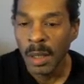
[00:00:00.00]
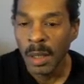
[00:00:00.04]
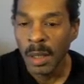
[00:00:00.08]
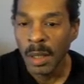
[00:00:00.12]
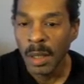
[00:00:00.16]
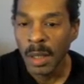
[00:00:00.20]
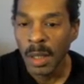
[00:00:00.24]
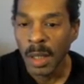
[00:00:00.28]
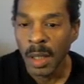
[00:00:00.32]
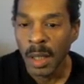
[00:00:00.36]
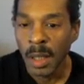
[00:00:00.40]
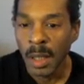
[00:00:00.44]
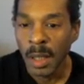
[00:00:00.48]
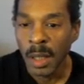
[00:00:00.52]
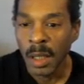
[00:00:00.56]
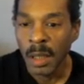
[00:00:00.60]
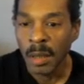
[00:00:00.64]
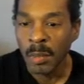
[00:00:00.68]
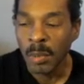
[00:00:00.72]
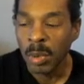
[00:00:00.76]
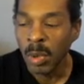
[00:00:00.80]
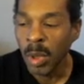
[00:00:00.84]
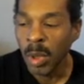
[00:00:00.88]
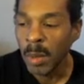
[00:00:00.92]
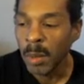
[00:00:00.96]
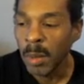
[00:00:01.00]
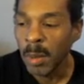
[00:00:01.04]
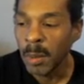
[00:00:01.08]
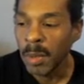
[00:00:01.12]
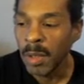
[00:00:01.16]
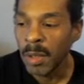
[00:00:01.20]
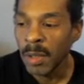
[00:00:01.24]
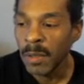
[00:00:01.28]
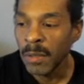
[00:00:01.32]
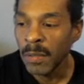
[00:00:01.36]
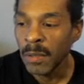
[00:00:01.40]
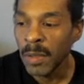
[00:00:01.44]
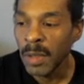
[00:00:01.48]
and unemployment
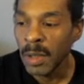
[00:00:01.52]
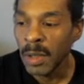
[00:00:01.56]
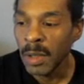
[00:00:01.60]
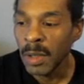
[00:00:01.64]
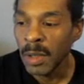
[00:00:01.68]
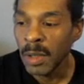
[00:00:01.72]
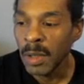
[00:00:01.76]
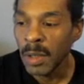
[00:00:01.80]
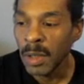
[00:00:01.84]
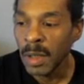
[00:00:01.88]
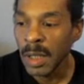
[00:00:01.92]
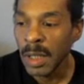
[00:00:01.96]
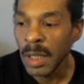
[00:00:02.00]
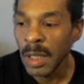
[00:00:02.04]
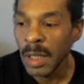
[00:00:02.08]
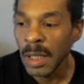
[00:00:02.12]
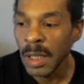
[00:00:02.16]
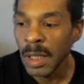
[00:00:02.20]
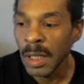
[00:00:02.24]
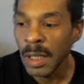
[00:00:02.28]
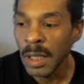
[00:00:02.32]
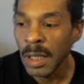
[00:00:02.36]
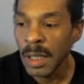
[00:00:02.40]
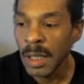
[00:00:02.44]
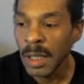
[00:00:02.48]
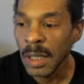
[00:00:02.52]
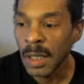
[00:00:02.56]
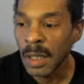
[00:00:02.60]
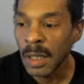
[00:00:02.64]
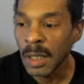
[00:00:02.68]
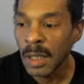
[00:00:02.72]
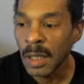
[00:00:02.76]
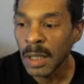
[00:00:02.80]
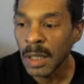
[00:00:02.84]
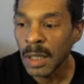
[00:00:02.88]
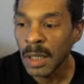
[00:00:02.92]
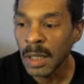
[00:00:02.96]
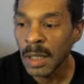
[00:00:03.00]
benefits in
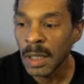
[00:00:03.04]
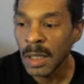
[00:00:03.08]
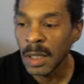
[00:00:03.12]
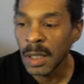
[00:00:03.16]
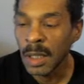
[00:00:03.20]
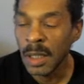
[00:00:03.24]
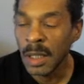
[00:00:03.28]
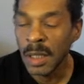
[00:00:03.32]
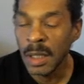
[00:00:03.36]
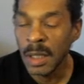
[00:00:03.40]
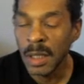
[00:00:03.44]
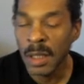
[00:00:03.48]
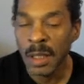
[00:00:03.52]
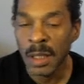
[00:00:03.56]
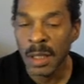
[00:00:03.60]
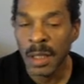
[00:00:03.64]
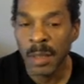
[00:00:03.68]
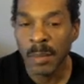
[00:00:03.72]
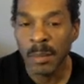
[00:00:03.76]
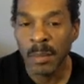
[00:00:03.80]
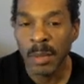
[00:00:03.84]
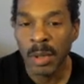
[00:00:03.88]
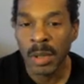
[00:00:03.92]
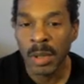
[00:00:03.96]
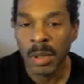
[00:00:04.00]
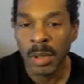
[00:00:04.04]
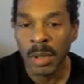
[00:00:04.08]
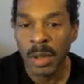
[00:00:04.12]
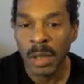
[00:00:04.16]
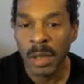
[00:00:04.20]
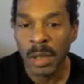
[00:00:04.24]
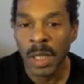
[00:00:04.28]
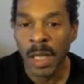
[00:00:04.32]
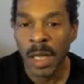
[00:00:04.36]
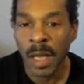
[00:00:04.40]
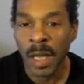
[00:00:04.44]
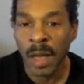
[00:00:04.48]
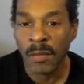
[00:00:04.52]
December, the
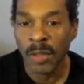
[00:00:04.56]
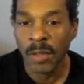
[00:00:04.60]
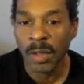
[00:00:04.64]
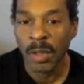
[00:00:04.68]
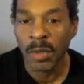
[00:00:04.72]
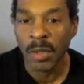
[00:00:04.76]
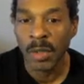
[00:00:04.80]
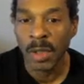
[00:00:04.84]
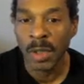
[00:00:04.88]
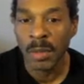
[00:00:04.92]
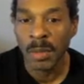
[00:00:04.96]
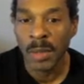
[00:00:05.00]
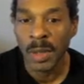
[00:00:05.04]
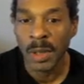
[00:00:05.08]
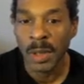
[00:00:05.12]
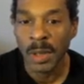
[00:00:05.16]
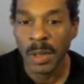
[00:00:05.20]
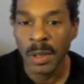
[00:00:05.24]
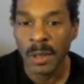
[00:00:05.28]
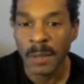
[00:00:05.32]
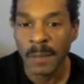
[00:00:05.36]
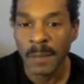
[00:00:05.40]
day after Christmas.